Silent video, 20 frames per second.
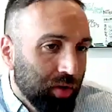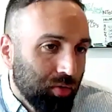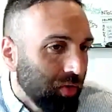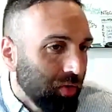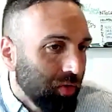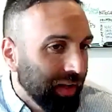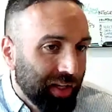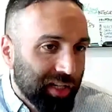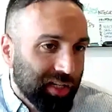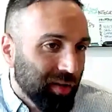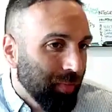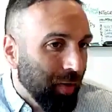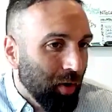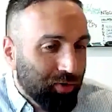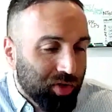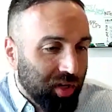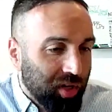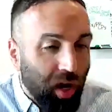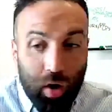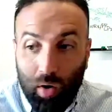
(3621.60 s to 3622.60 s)
you really supposed
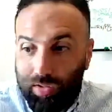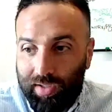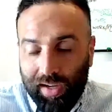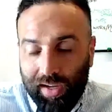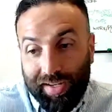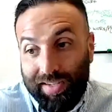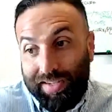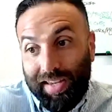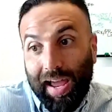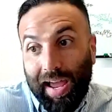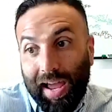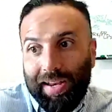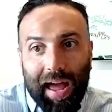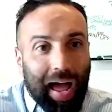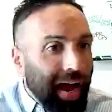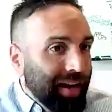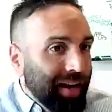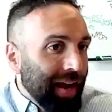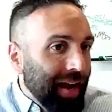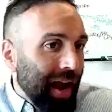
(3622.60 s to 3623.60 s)
to know? It's like assigned to
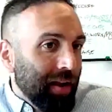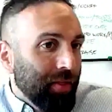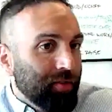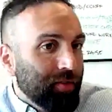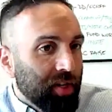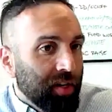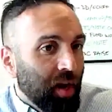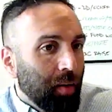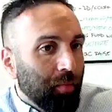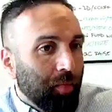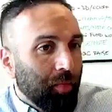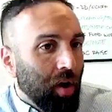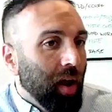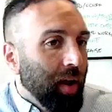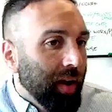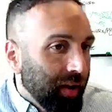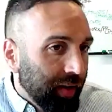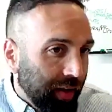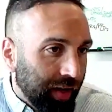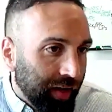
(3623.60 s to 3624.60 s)
I-9, there's a number on
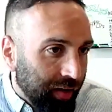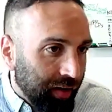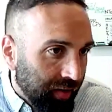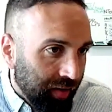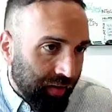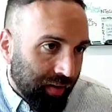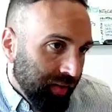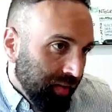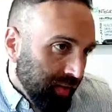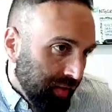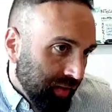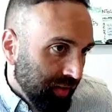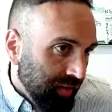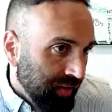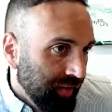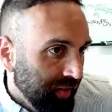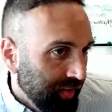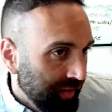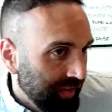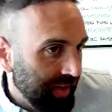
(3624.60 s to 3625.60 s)
it. Like, Yeah.
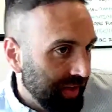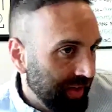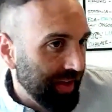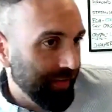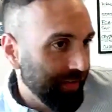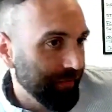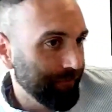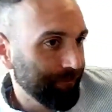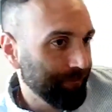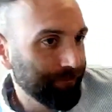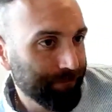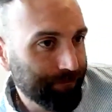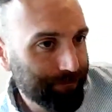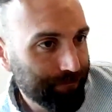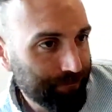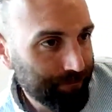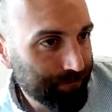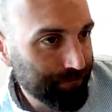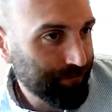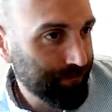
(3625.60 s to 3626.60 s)
Yeah. And with
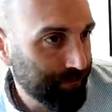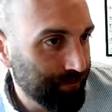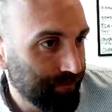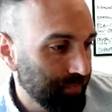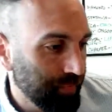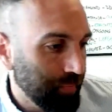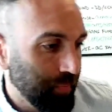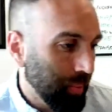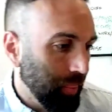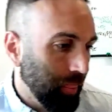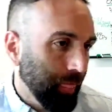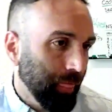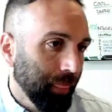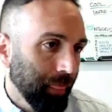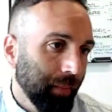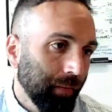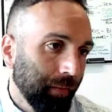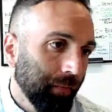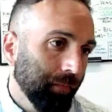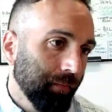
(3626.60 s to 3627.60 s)
the key
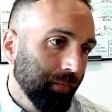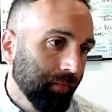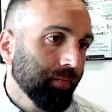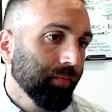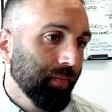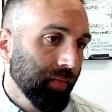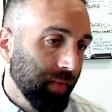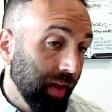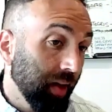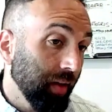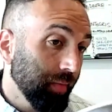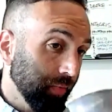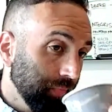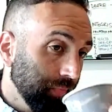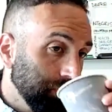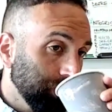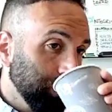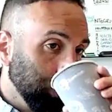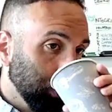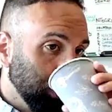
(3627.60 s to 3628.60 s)
person, not
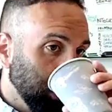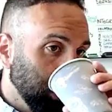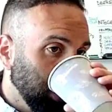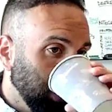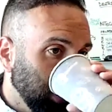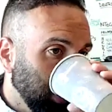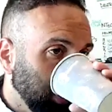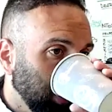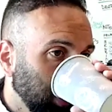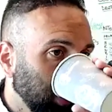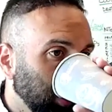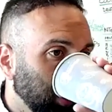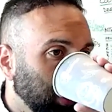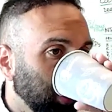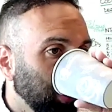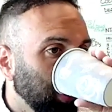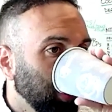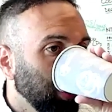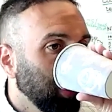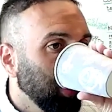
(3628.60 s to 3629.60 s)
necessarily like employees.
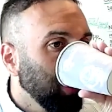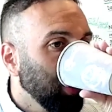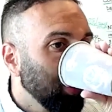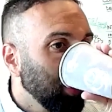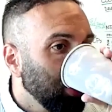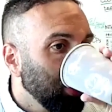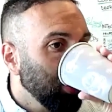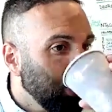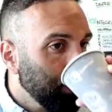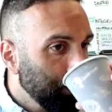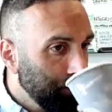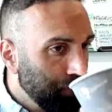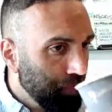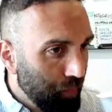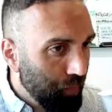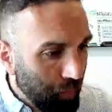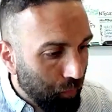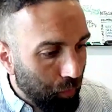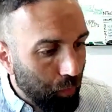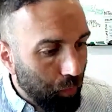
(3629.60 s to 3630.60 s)
Joseph,
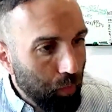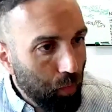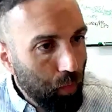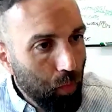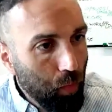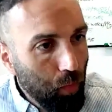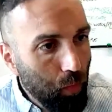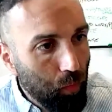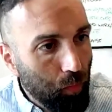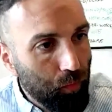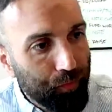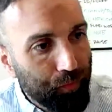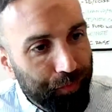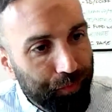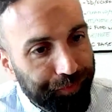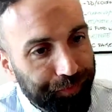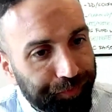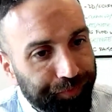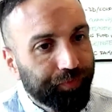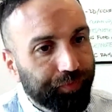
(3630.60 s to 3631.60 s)
this
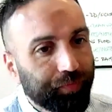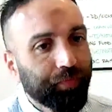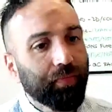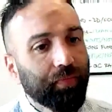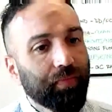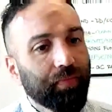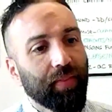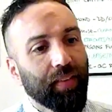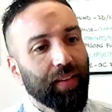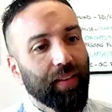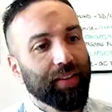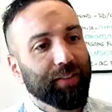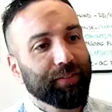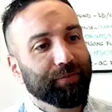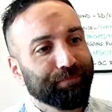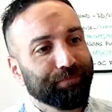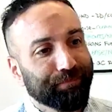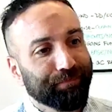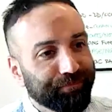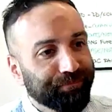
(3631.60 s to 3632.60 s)
was really good. Thank you
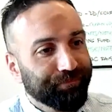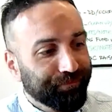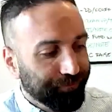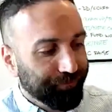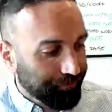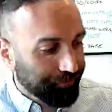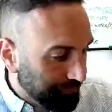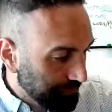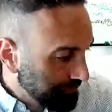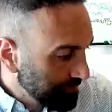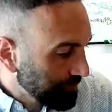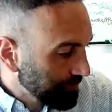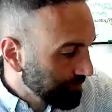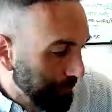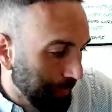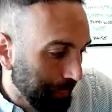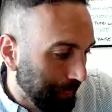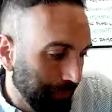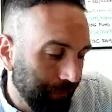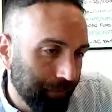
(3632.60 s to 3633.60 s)
very much. I
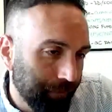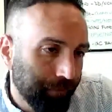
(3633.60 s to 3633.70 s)
appreciate